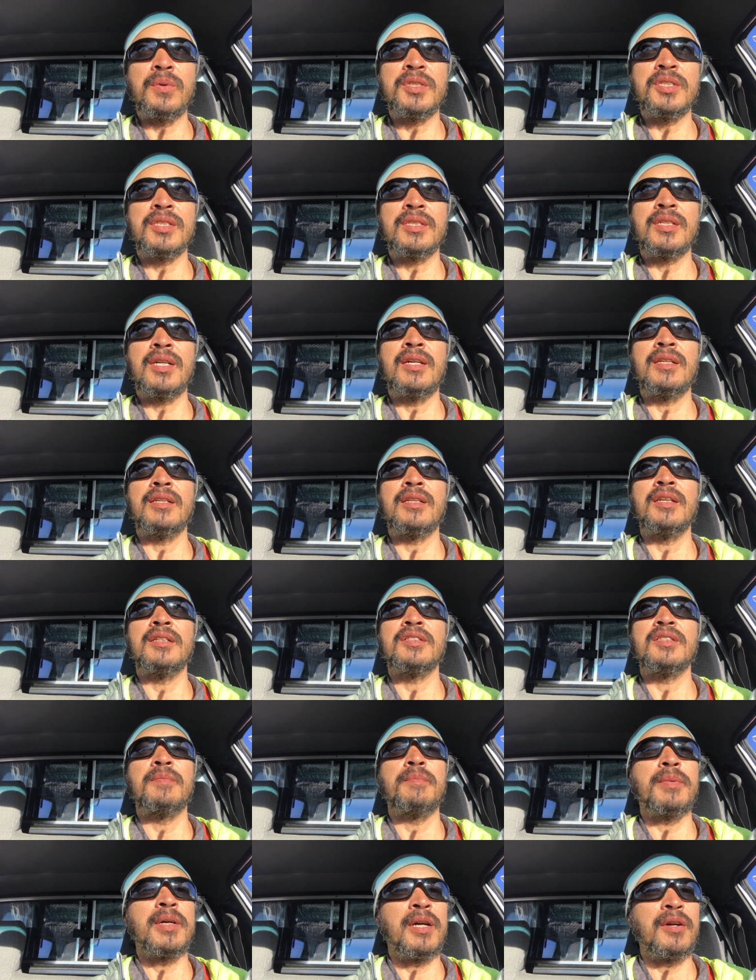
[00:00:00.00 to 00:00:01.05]
which kind of gets
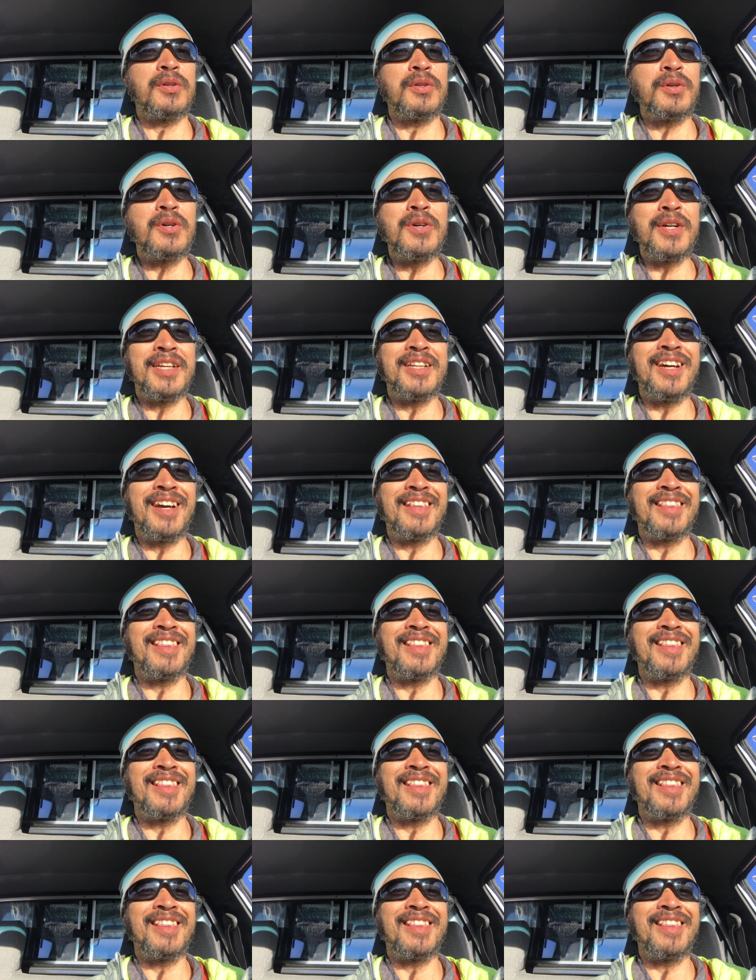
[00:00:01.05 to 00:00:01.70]
them paranoid, I